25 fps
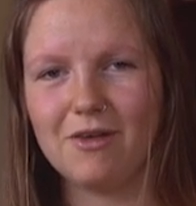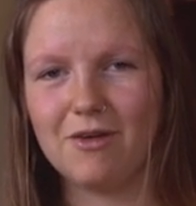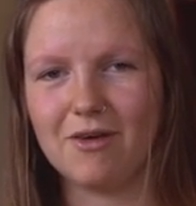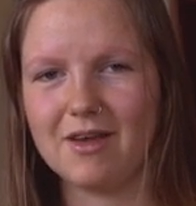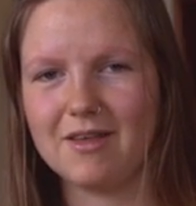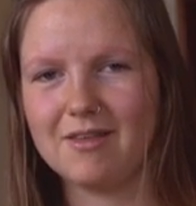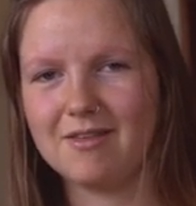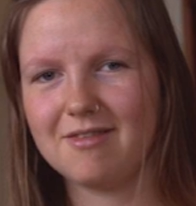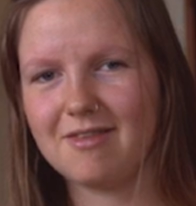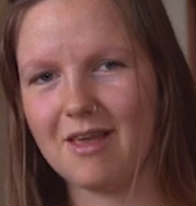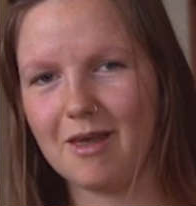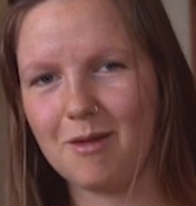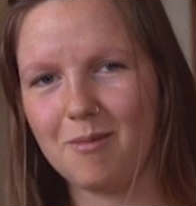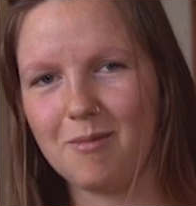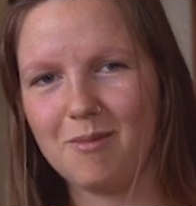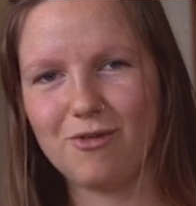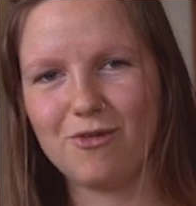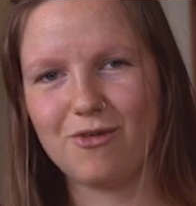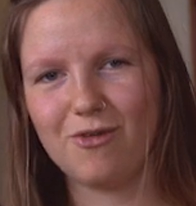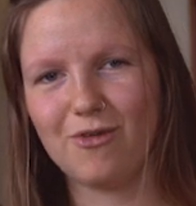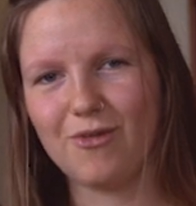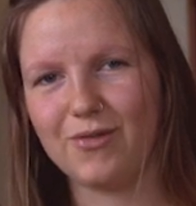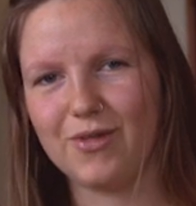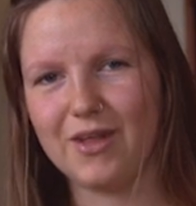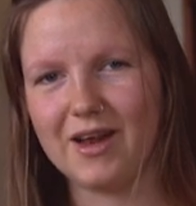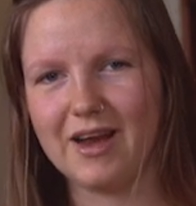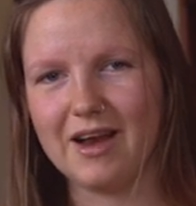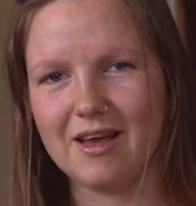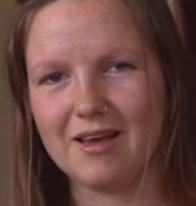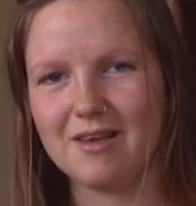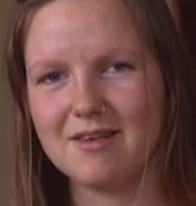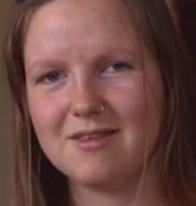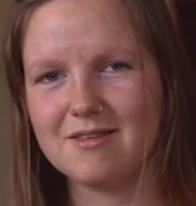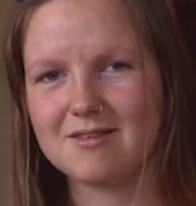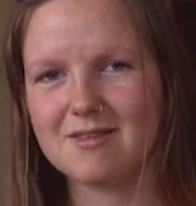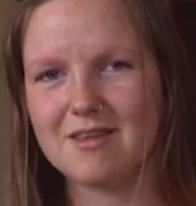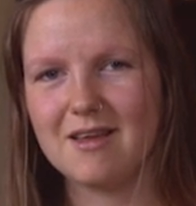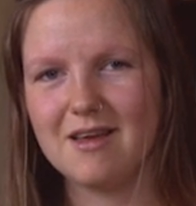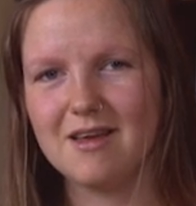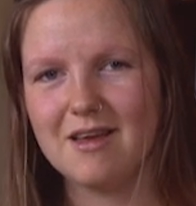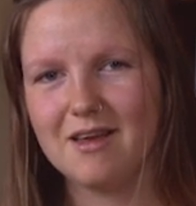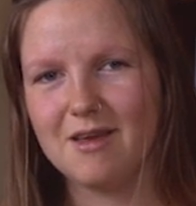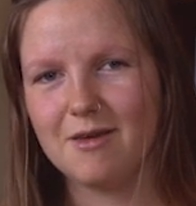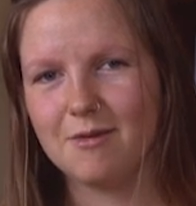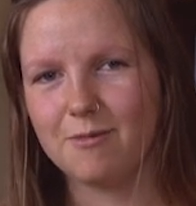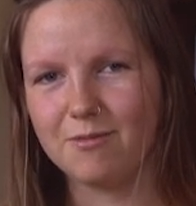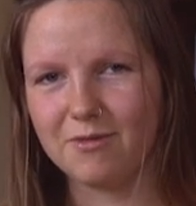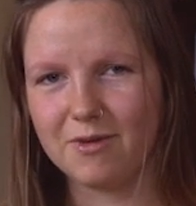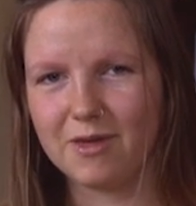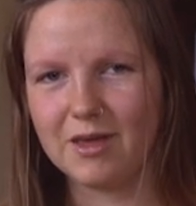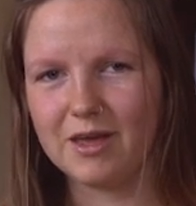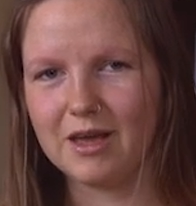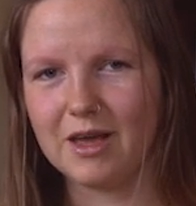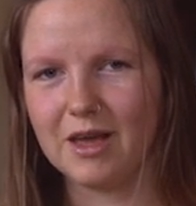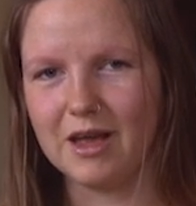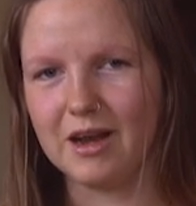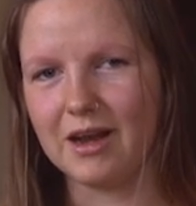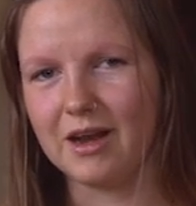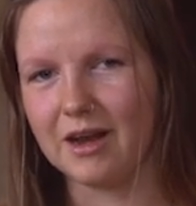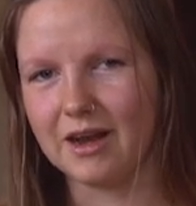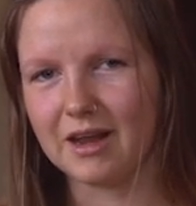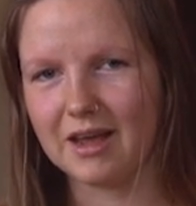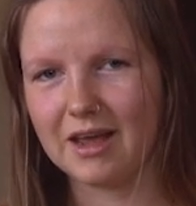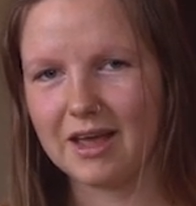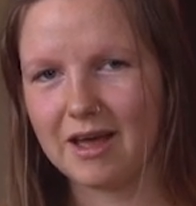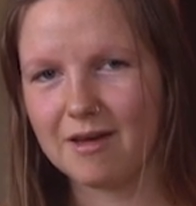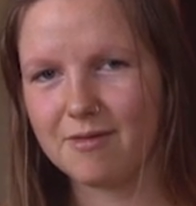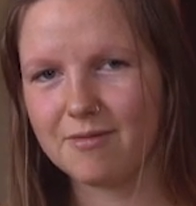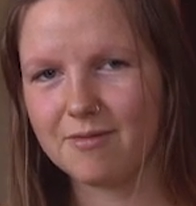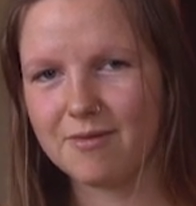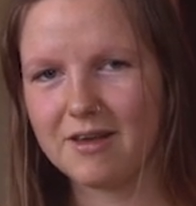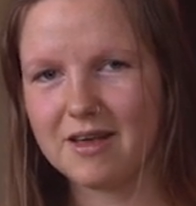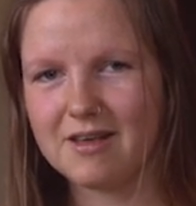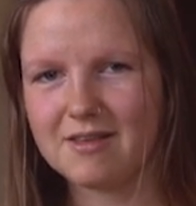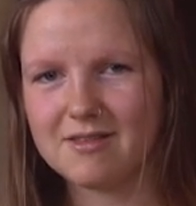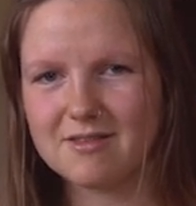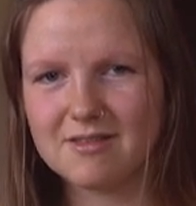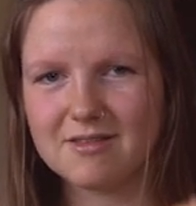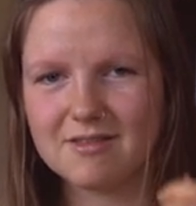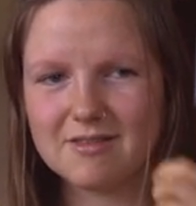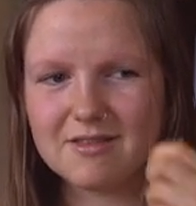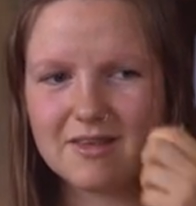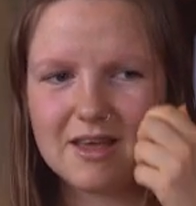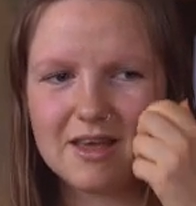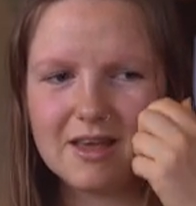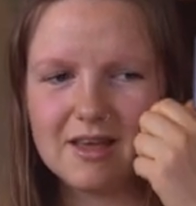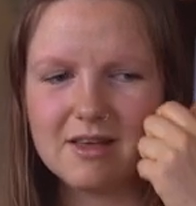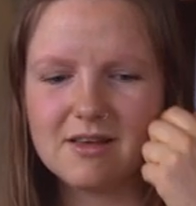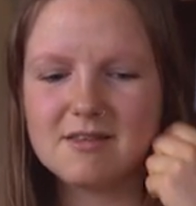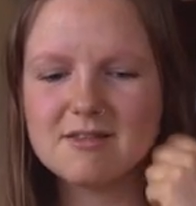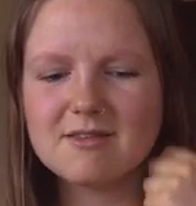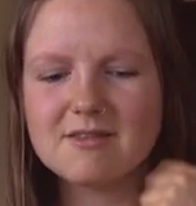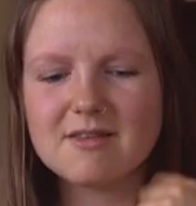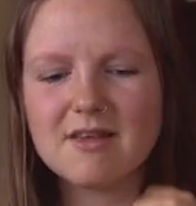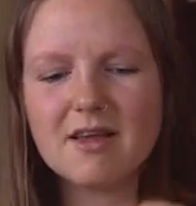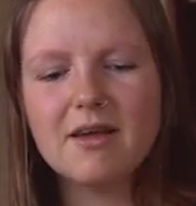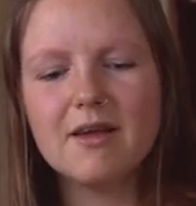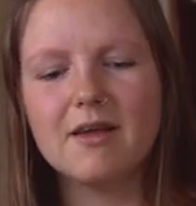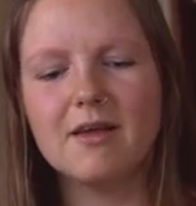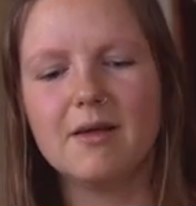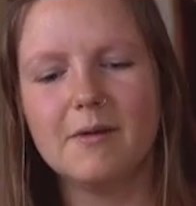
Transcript: You can take me to all the nice vegan cafes and things.